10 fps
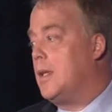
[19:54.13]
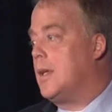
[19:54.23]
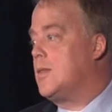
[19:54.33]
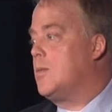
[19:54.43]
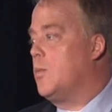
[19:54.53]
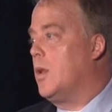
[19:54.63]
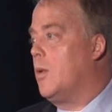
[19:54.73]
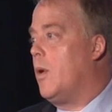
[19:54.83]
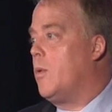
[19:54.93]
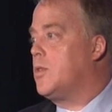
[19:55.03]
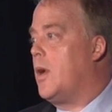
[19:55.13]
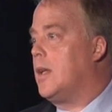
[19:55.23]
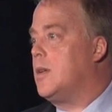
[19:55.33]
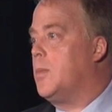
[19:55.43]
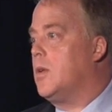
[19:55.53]
And that's really what we're
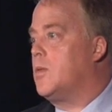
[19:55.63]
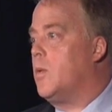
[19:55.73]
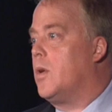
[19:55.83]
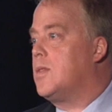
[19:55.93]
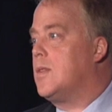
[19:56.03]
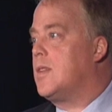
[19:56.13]
trying to build towards